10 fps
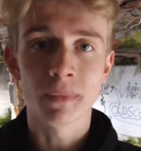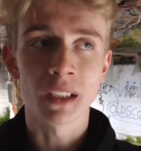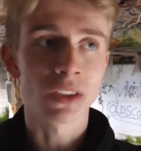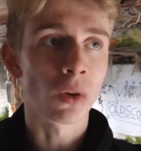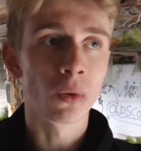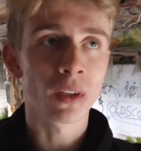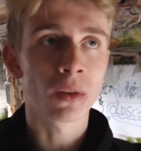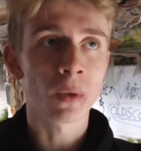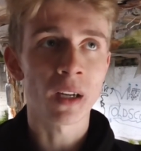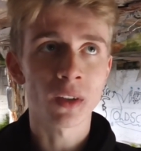it's only
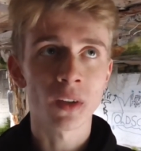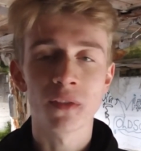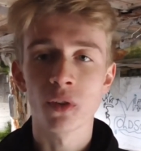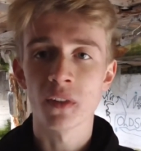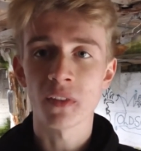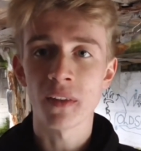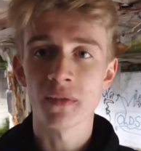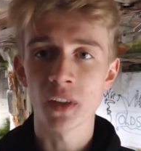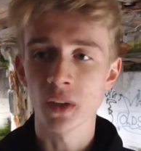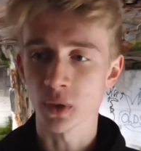345
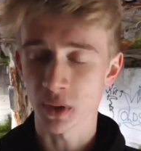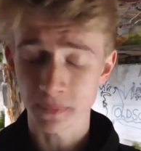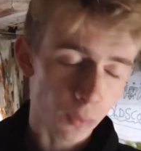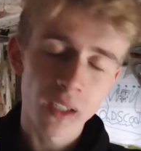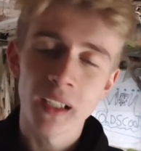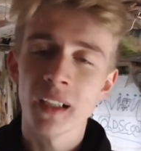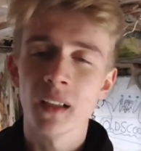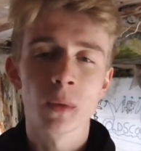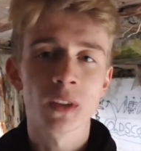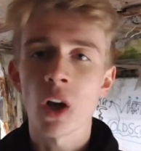views. Really, it was